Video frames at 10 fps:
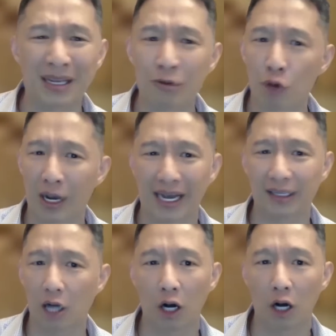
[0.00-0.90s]
yuan,
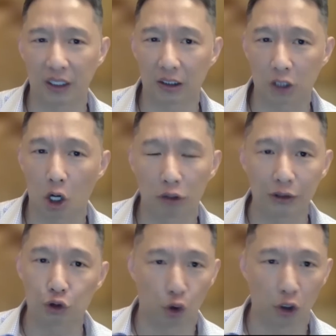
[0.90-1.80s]
all their gold and
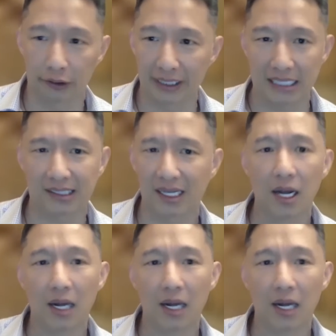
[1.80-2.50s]
jewelries,